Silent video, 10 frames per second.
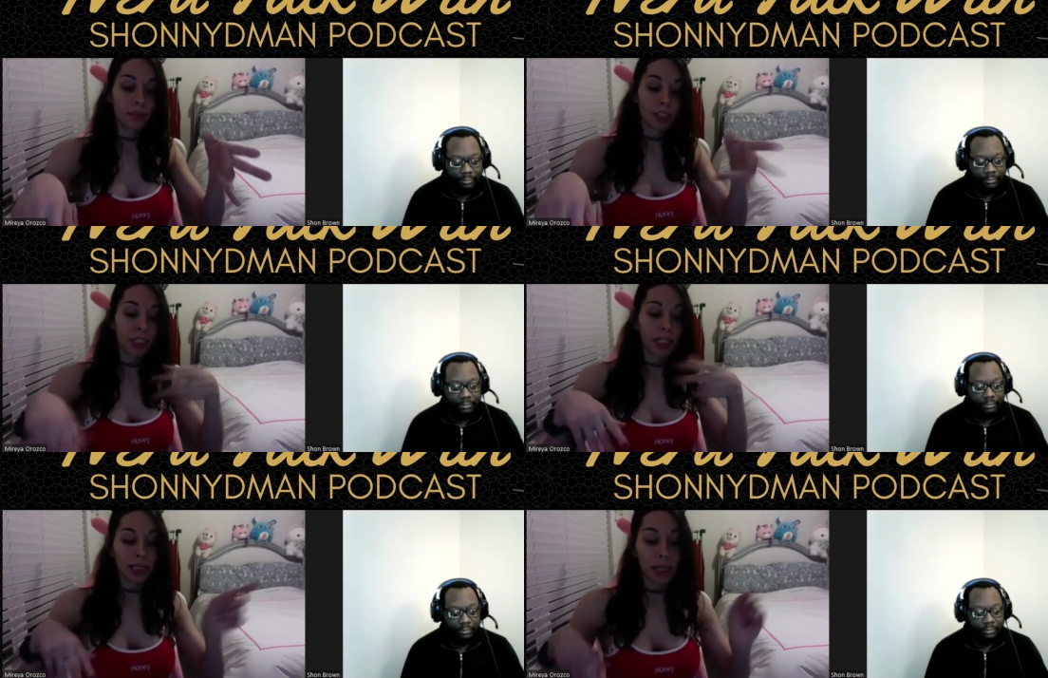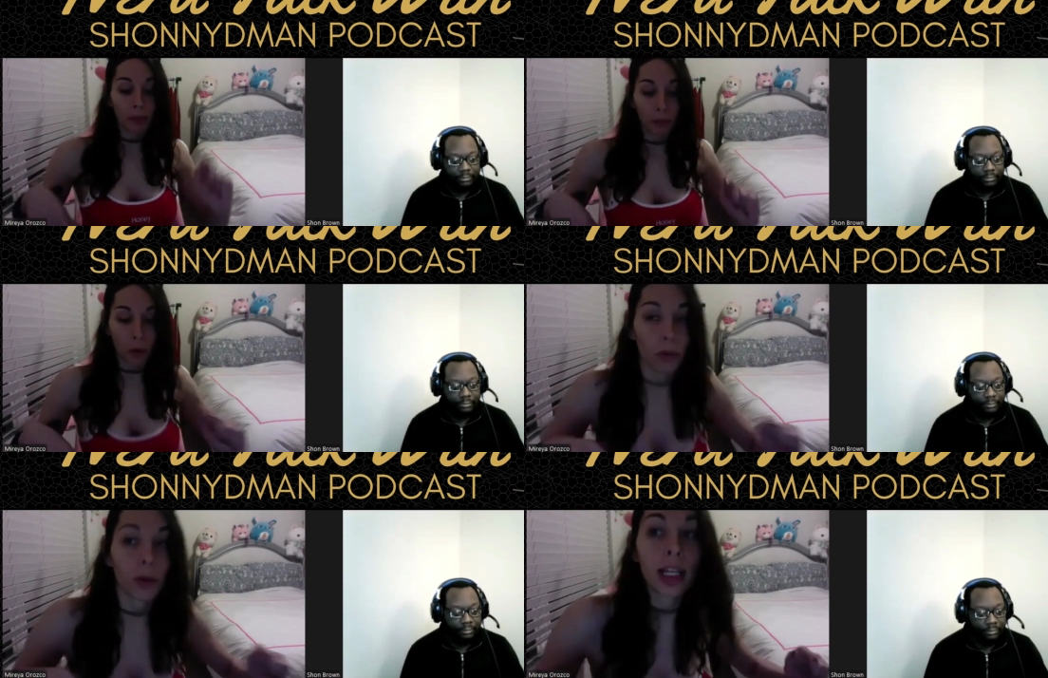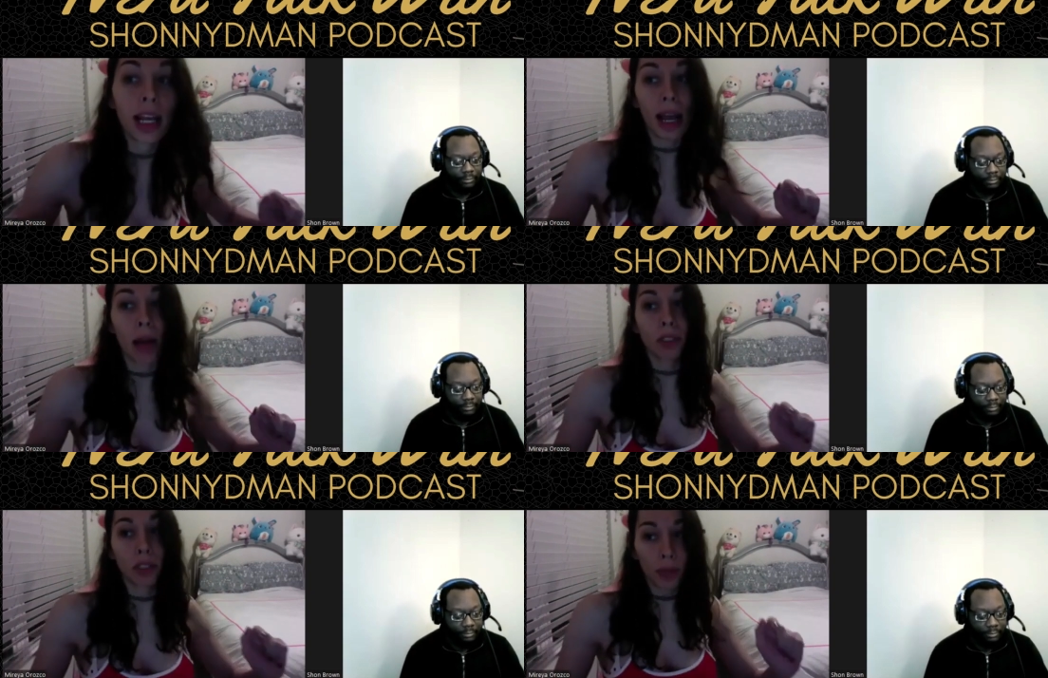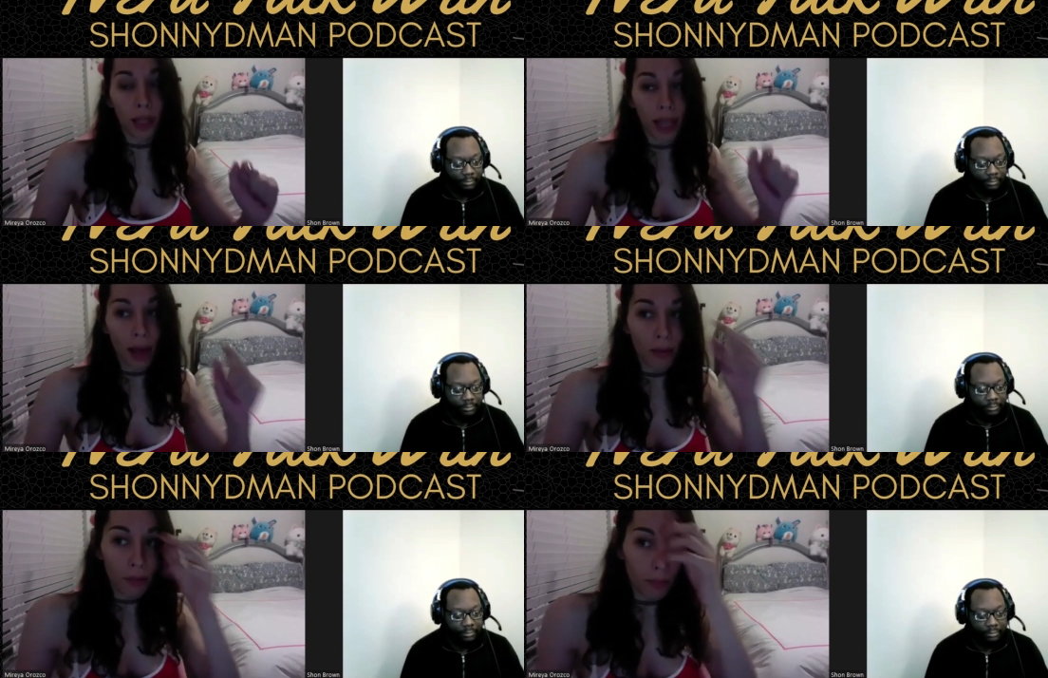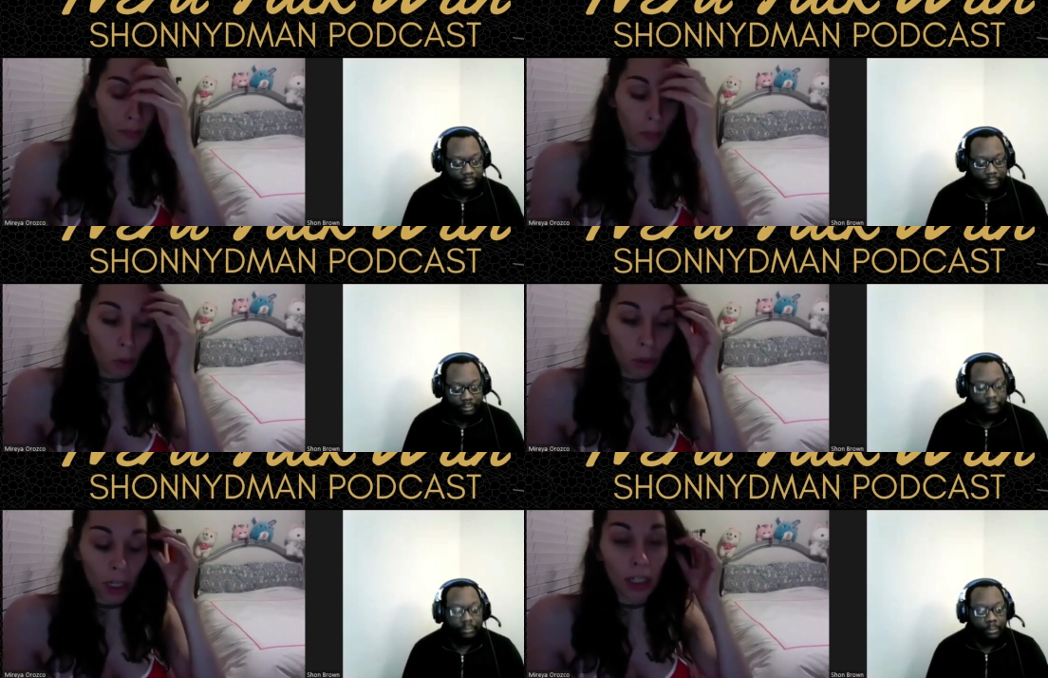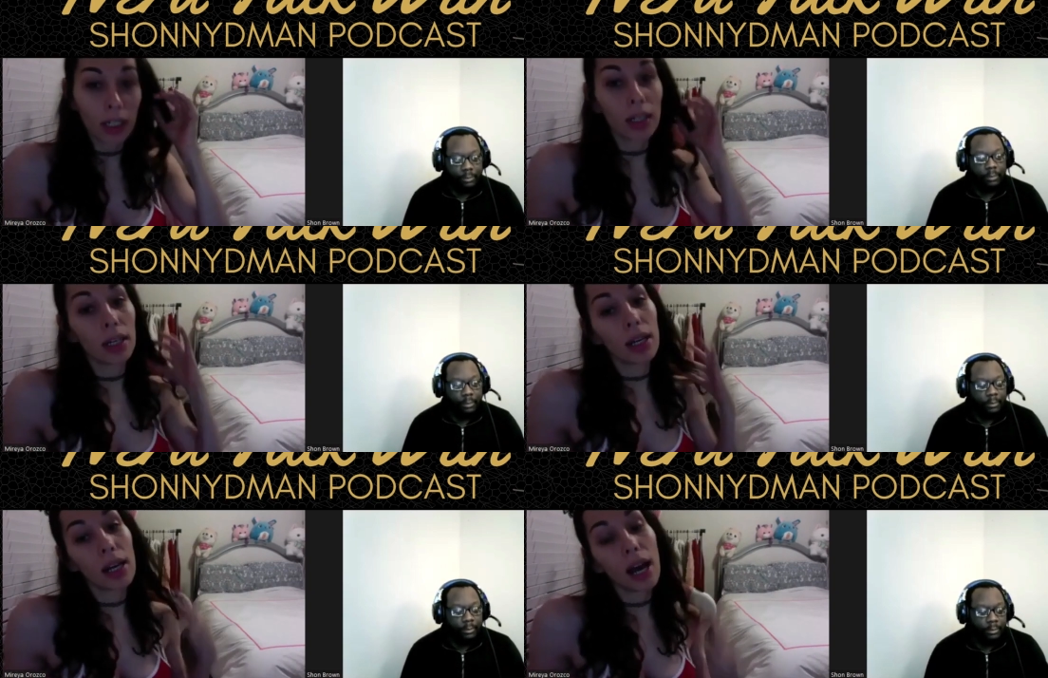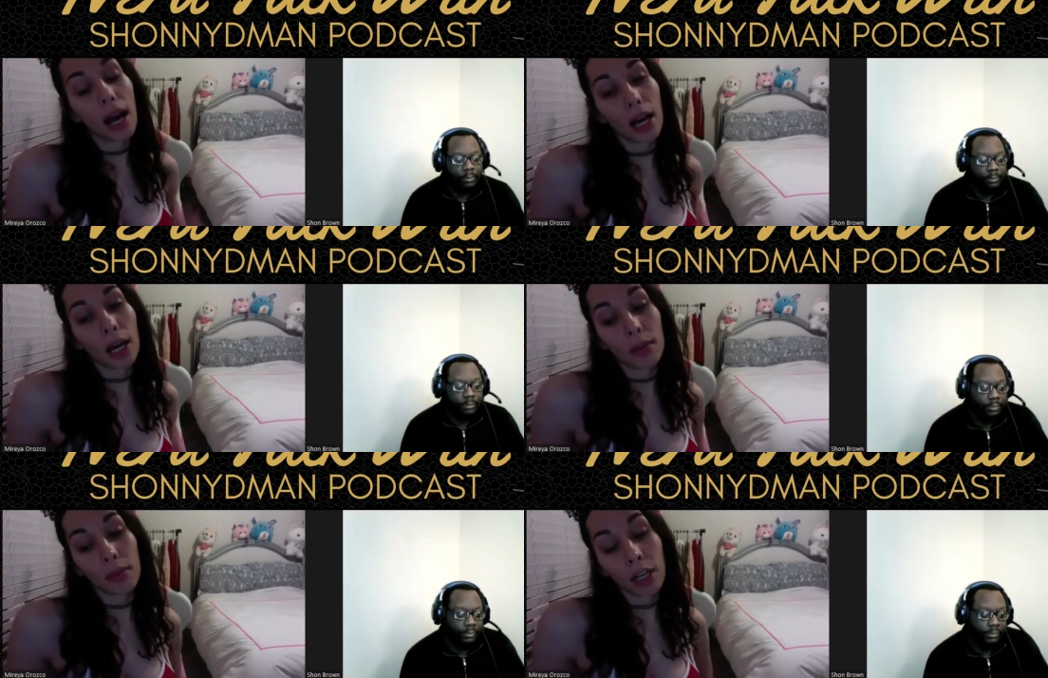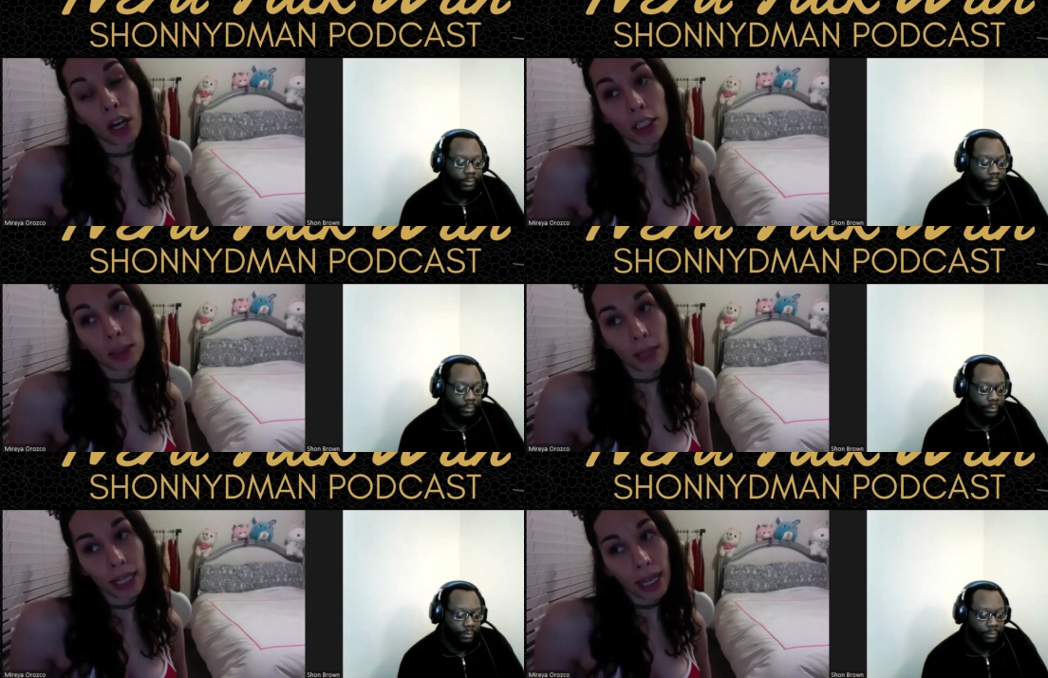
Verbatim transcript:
Speaker 1: took a step forward, and I was doing that more. Um, cosplay